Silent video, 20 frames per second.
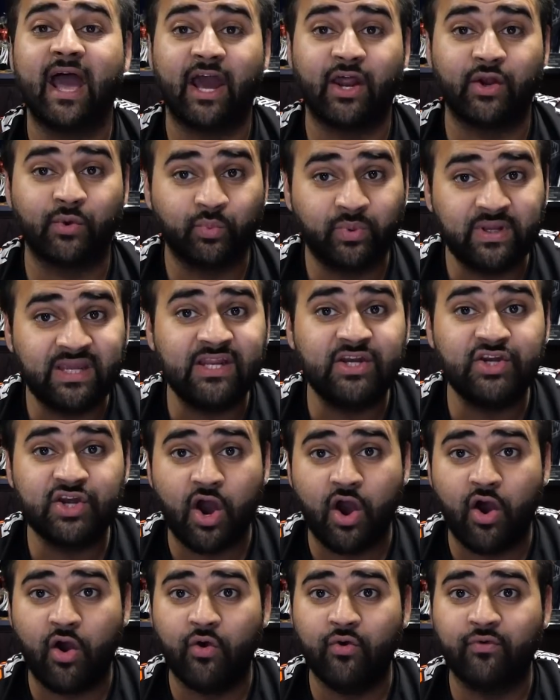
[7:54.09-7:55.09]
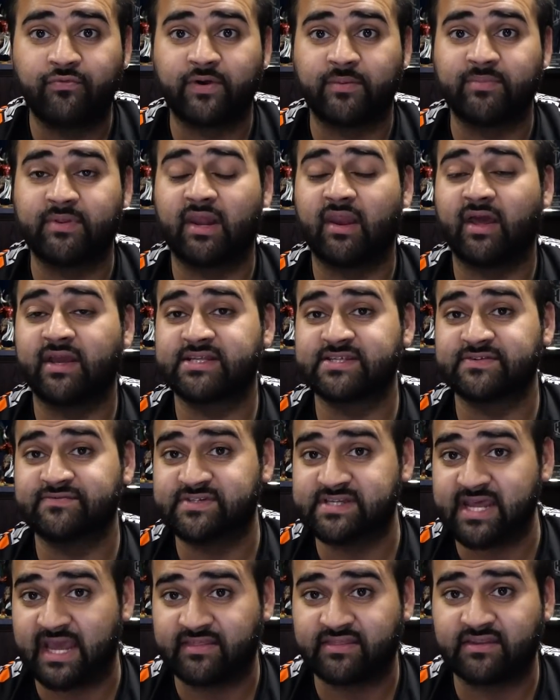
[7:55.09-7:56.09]
And we know from the likes
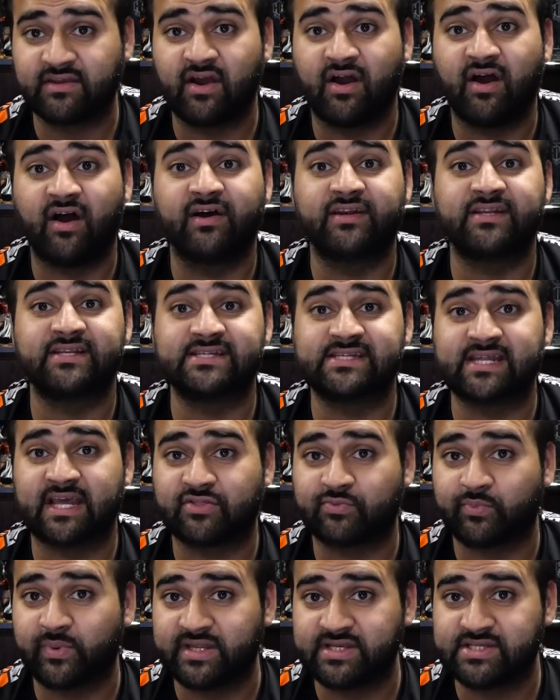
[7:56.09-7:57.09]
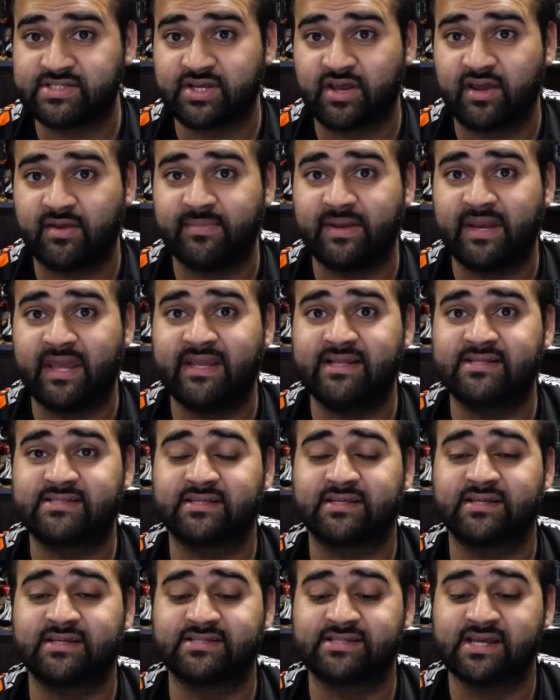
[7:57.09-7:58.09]
of Death Guard and Deathwing
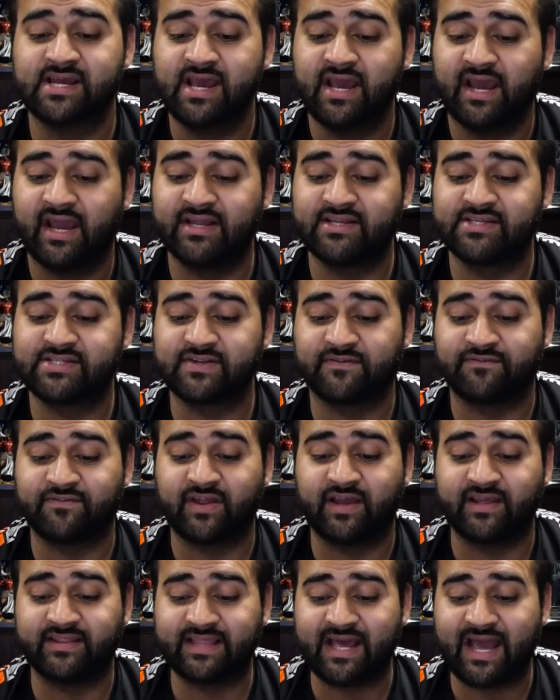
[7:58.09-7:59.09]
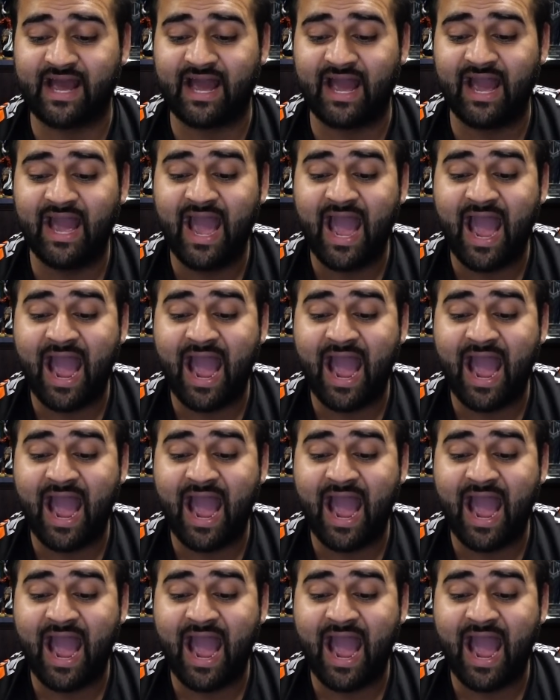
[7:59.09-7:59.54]
Terminators and stuff like that,